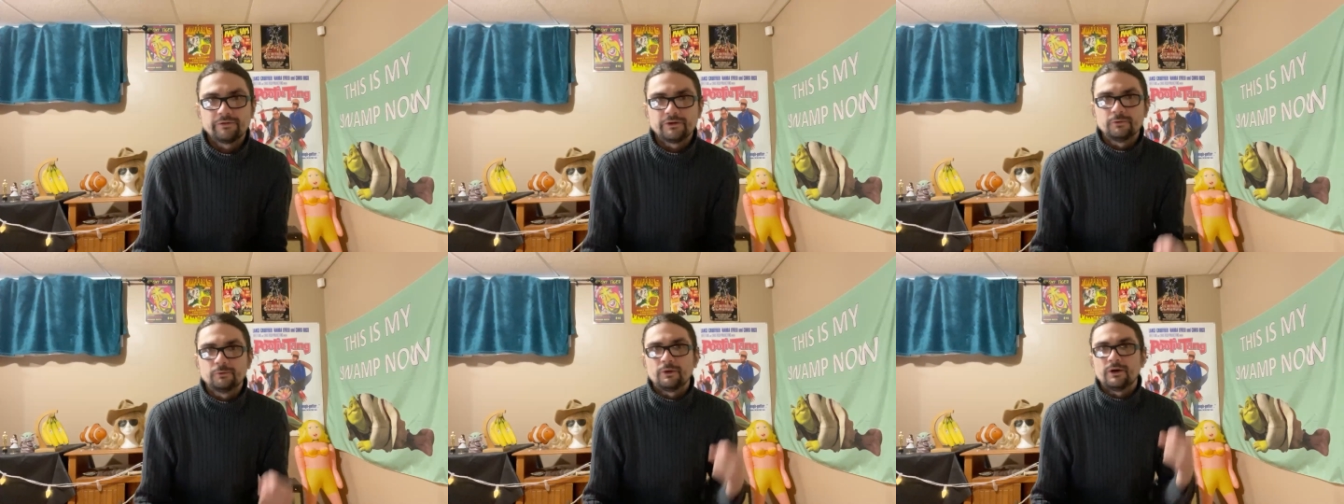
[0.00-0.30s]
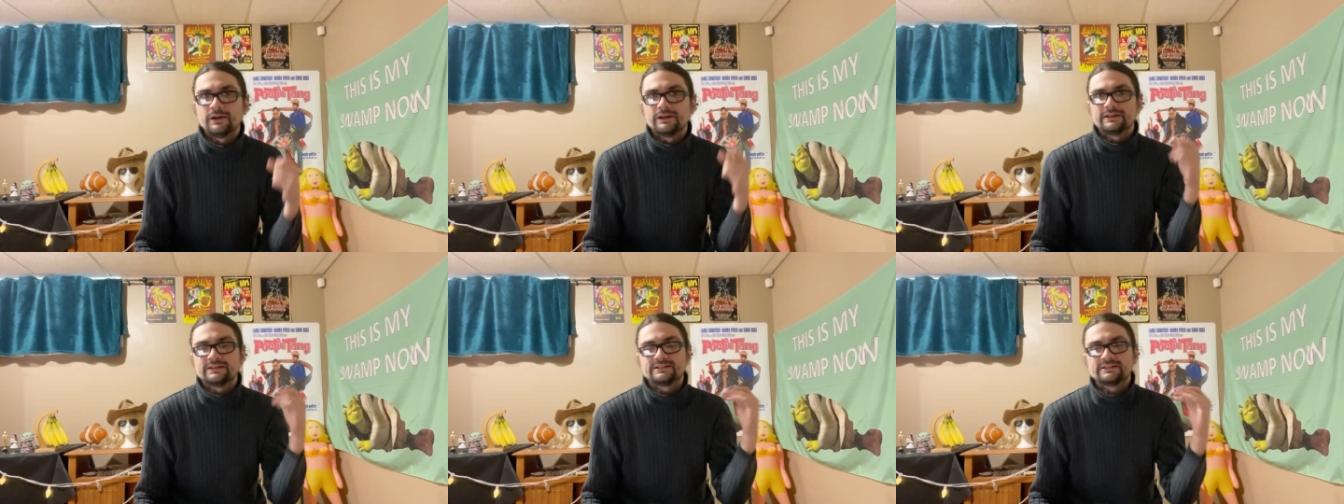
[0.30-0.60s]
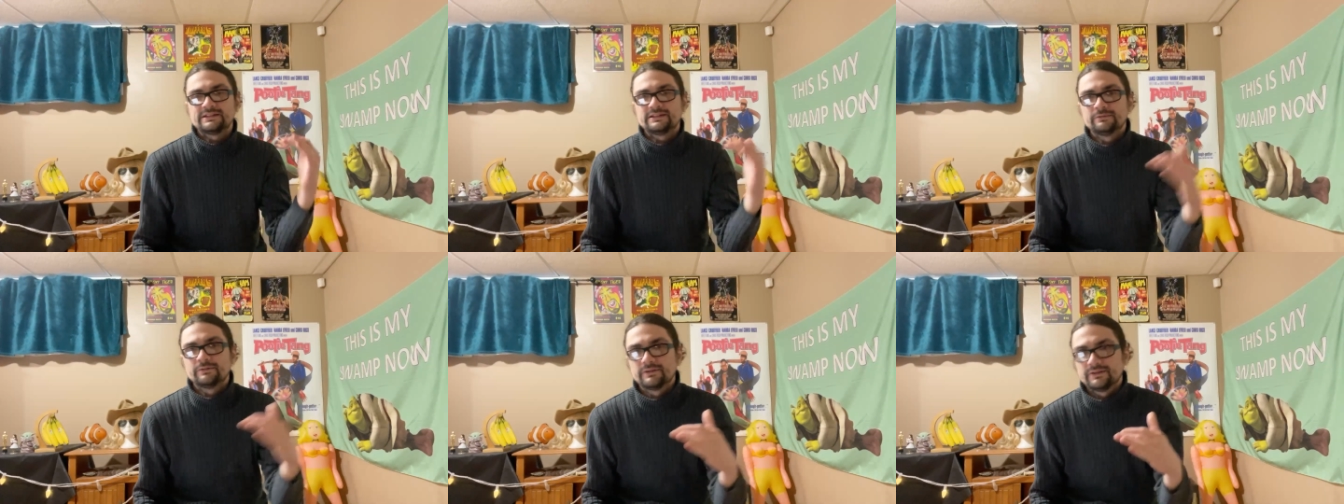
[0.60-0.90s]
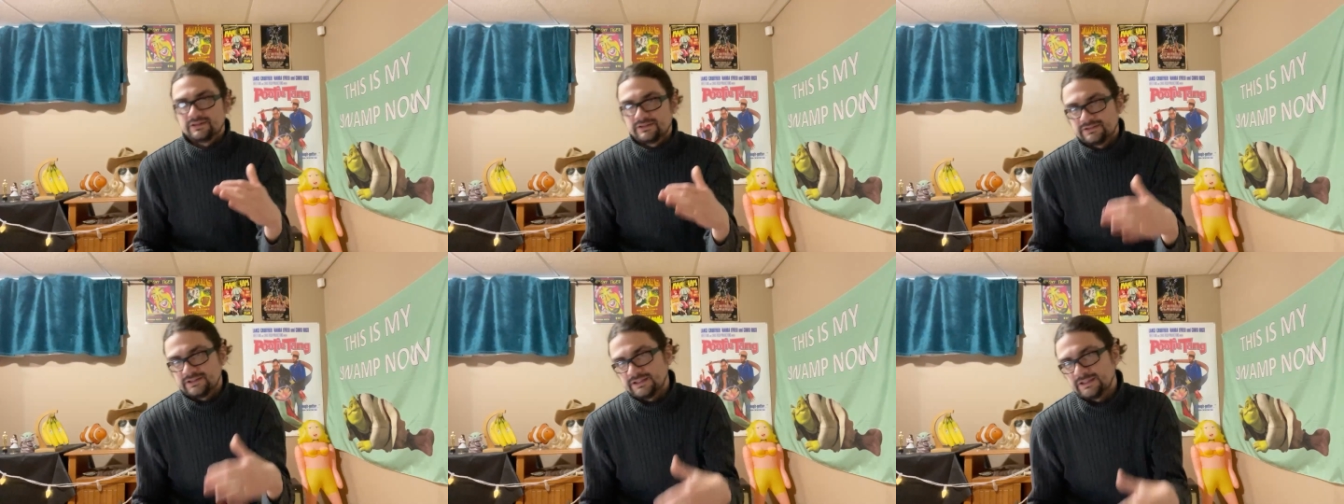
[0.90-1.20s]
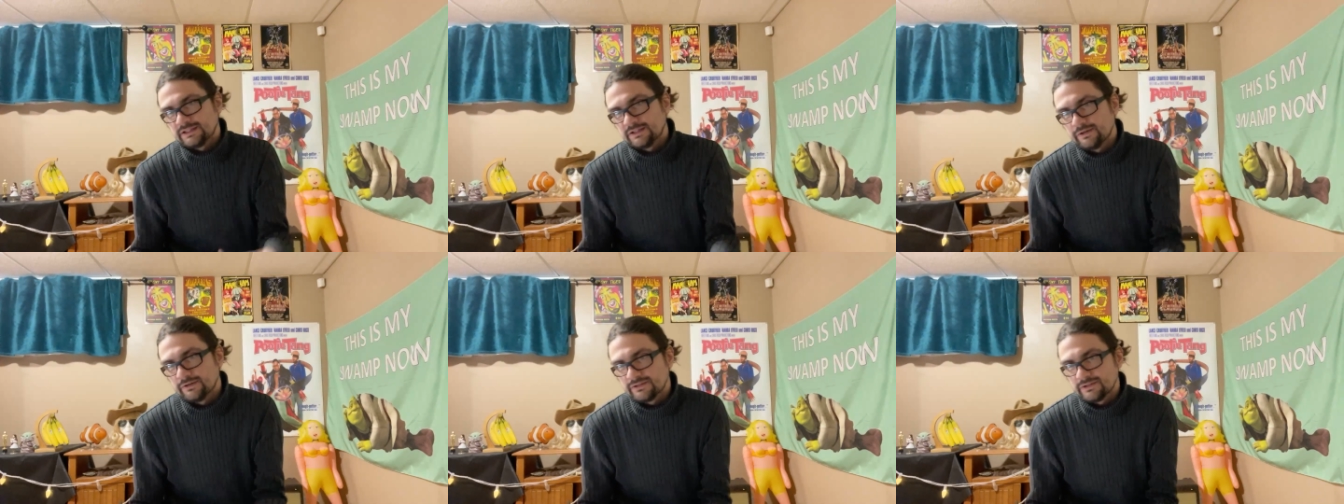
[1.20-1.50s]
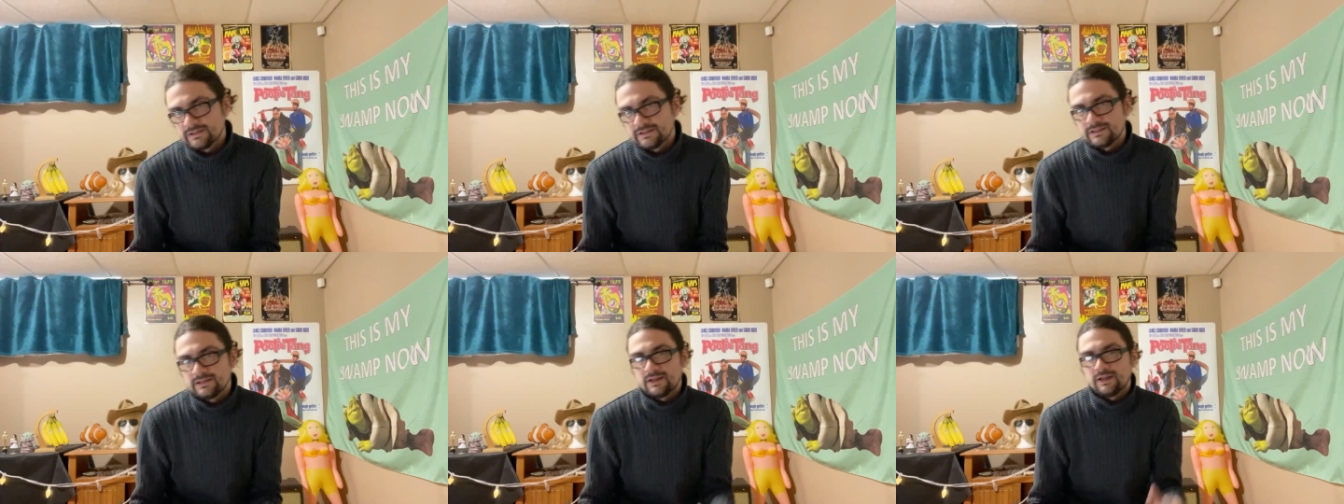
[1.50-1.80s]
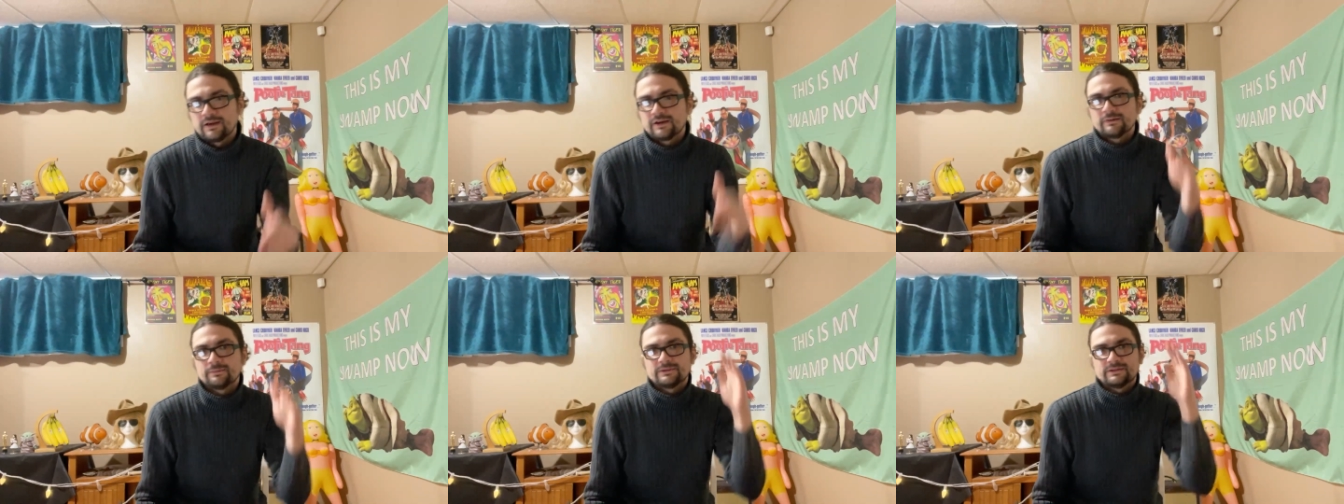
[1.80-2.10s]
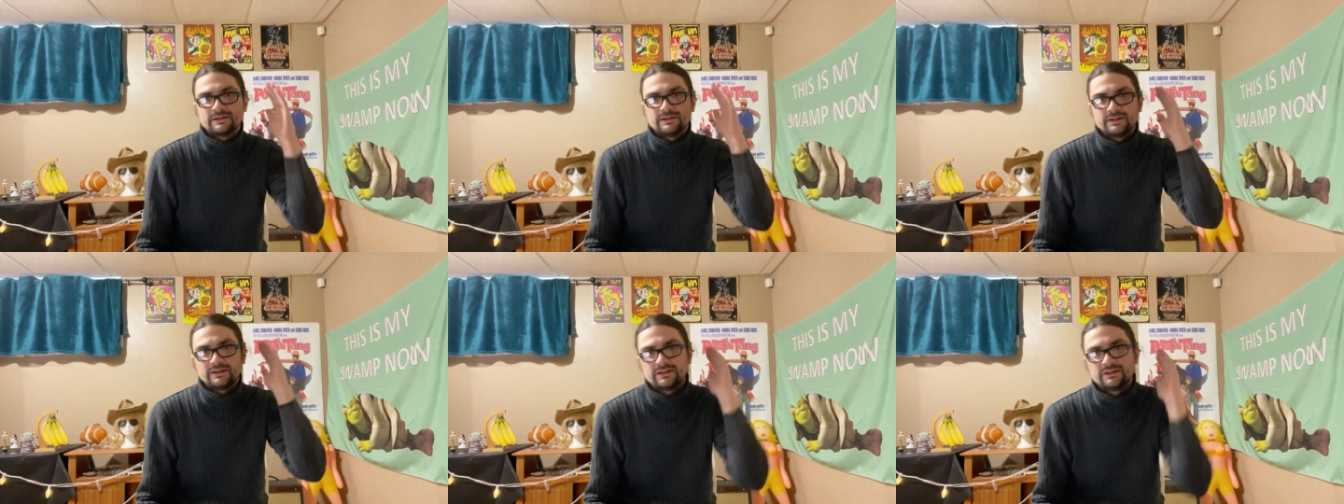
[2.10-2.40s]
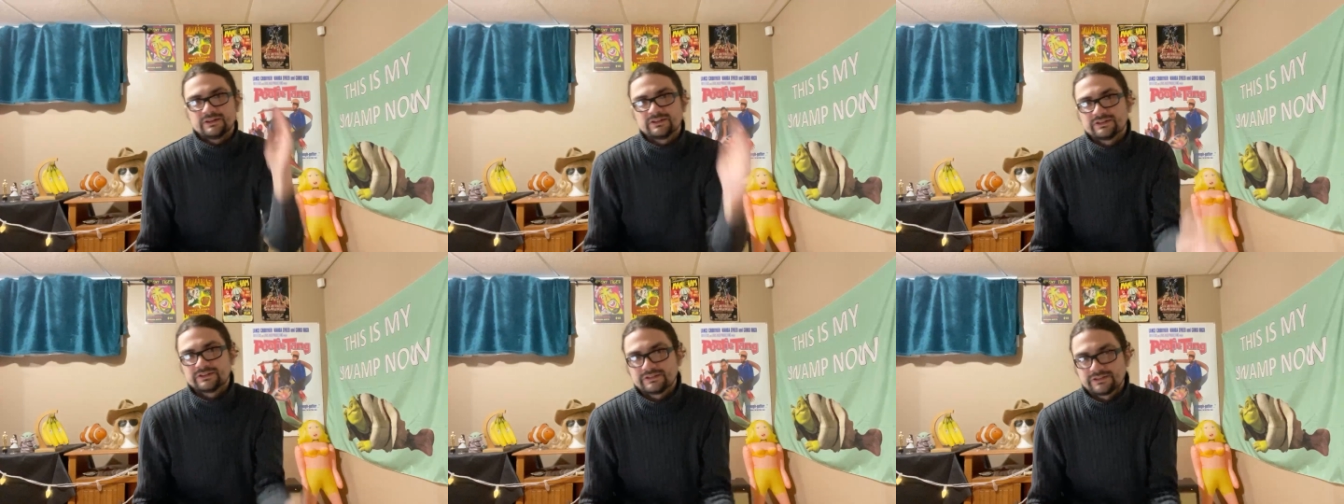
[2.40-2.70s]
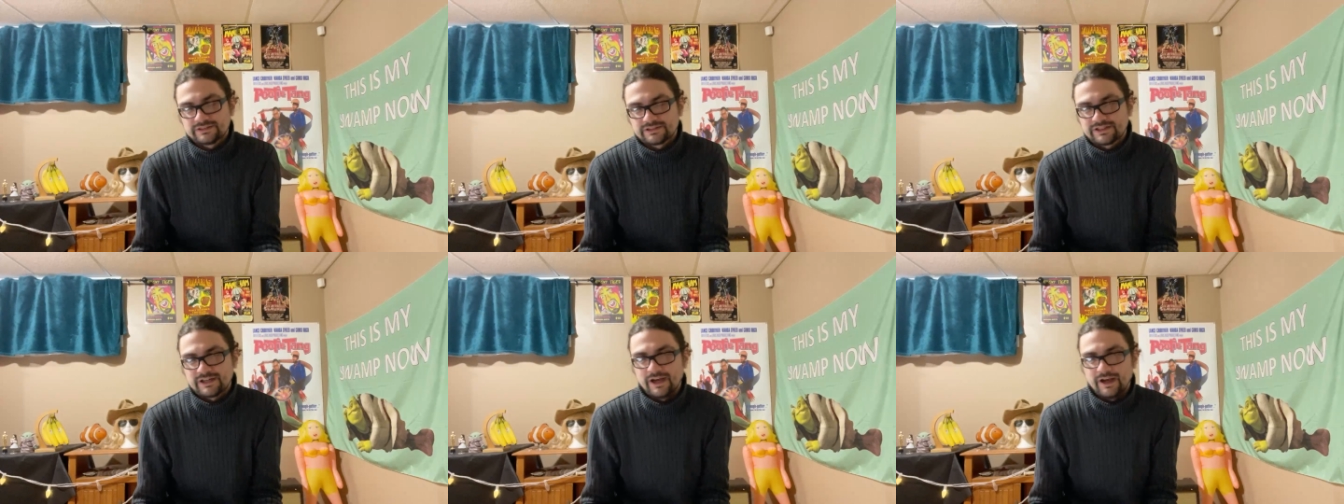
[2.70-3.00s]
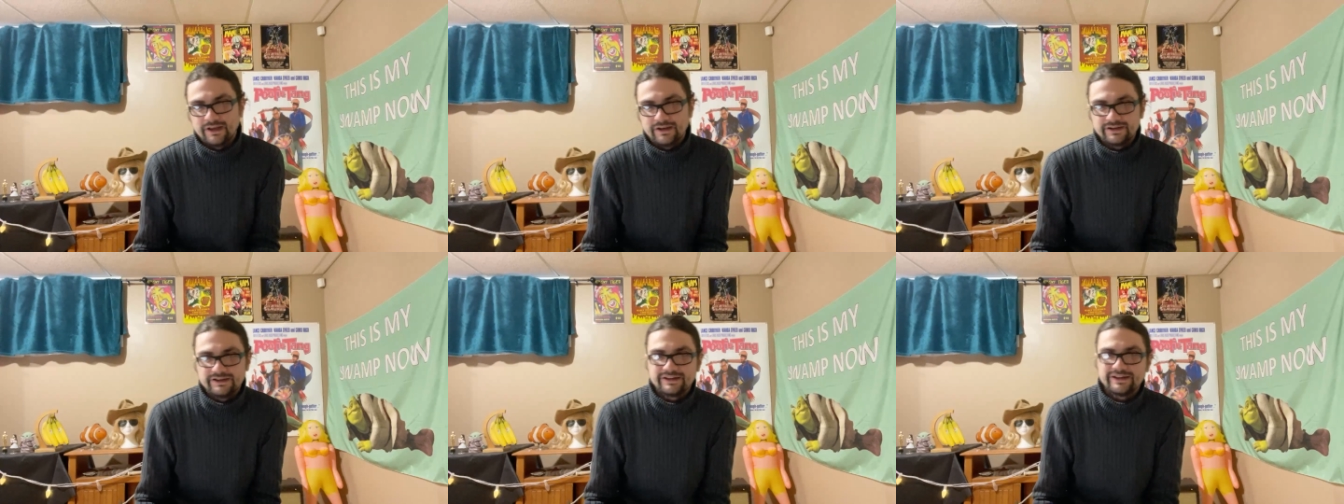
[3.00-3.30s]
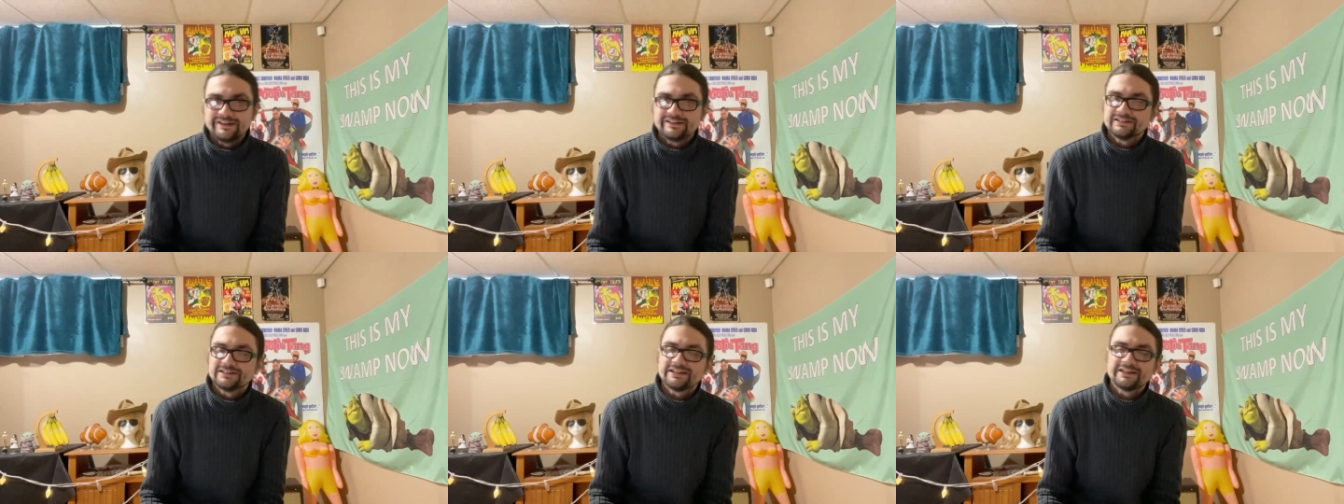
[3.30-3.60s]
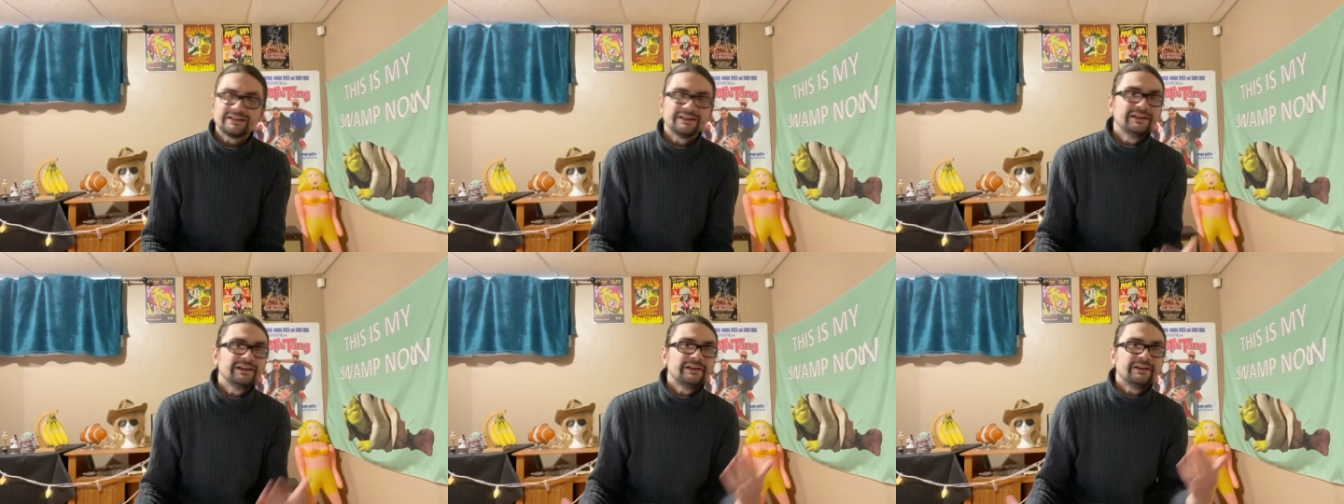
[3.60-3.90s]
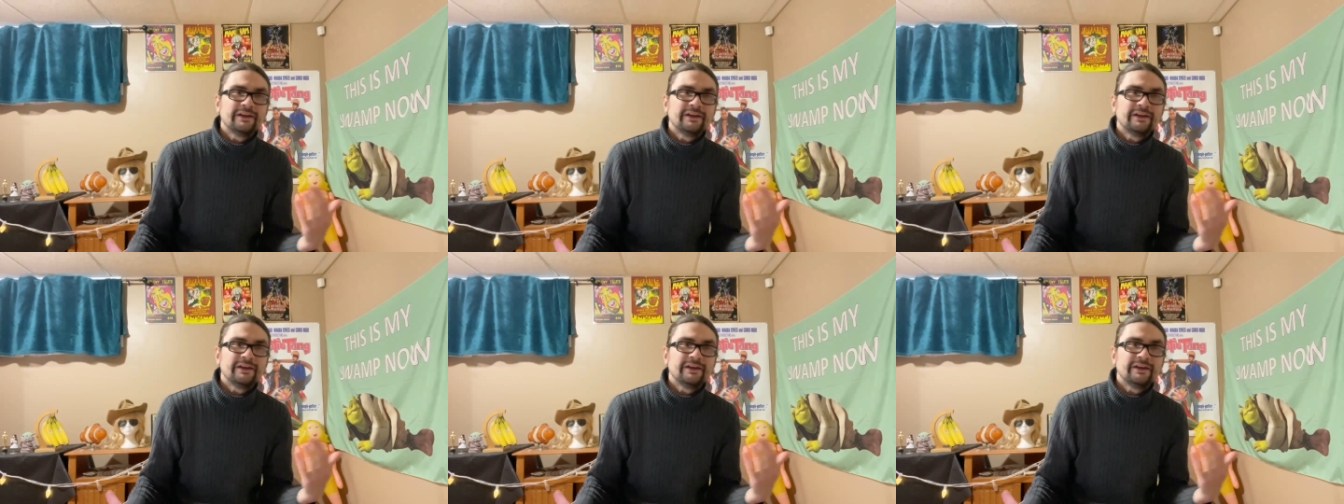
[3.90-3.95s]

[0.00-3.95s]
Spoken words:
You want to see where the scene goes a little longer, but then they just cut it, and you're like,